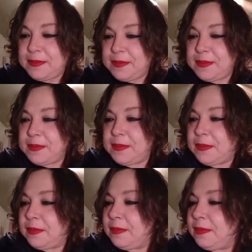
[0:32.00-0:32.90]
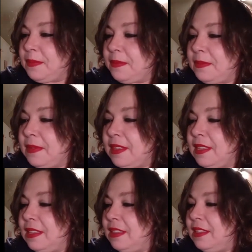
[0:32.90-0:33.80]

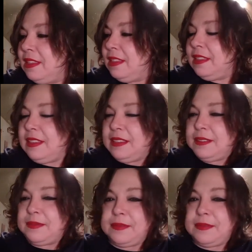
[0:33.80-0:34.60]
Nobody speaks.